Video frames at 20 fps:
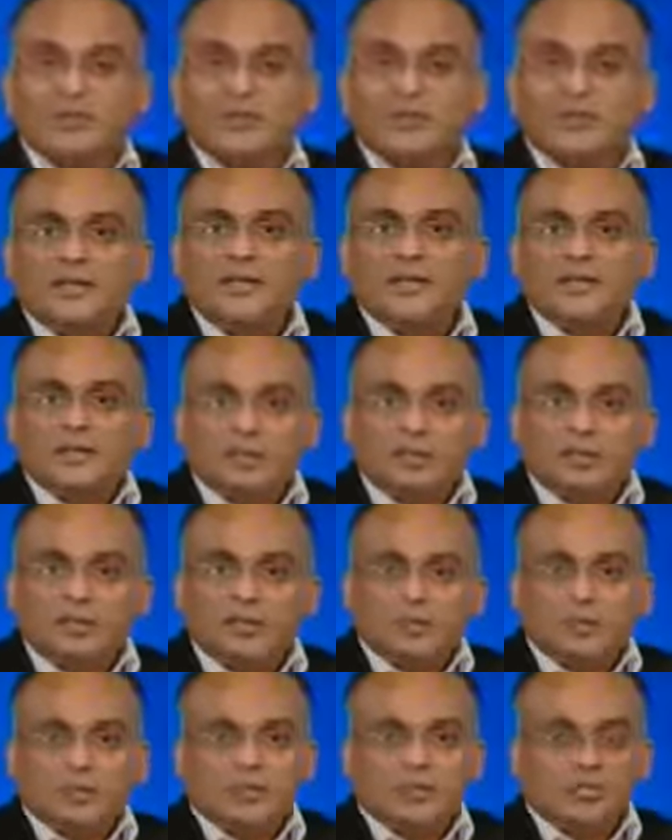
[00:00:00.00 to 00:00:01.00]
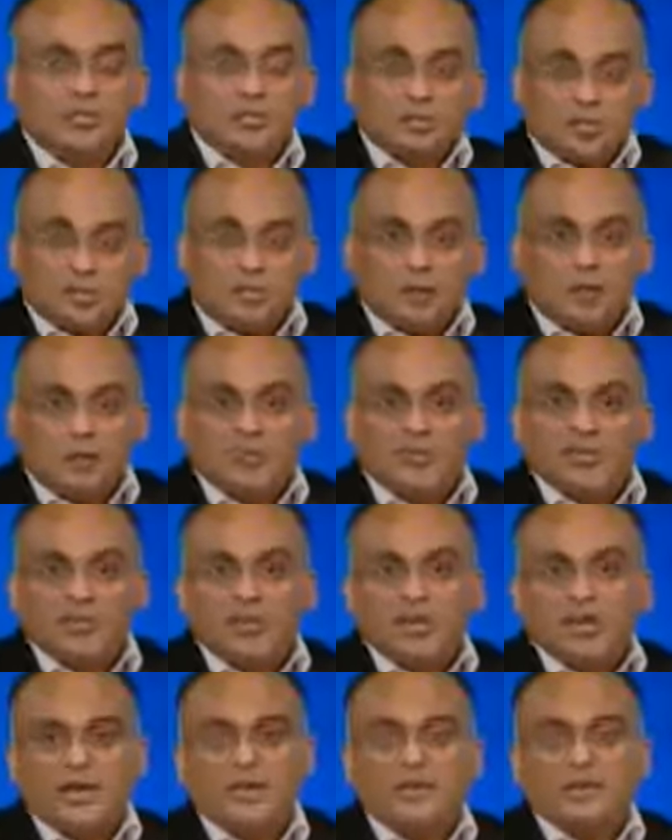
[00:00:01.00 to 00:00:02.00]
It's up to us to surmount the
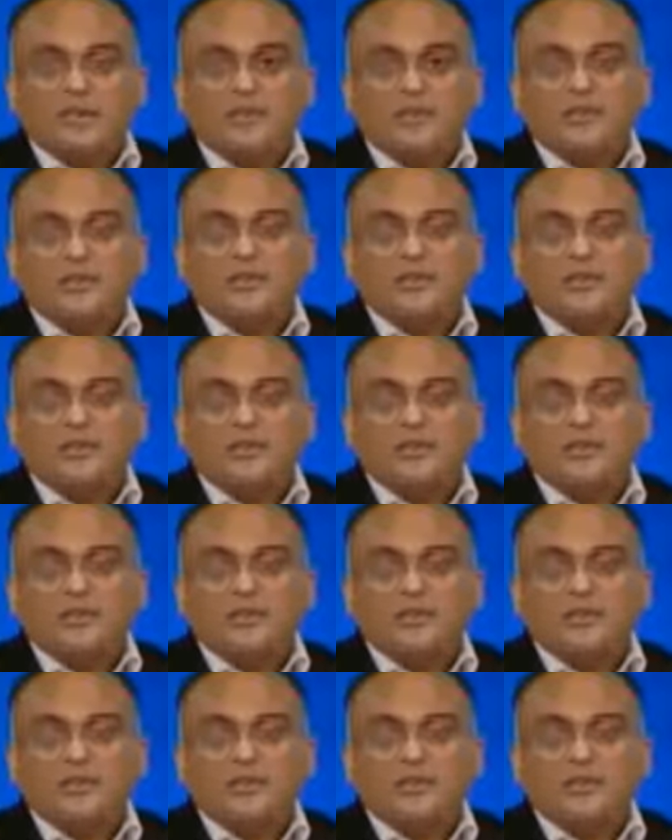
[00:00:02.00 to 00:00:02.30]
challenge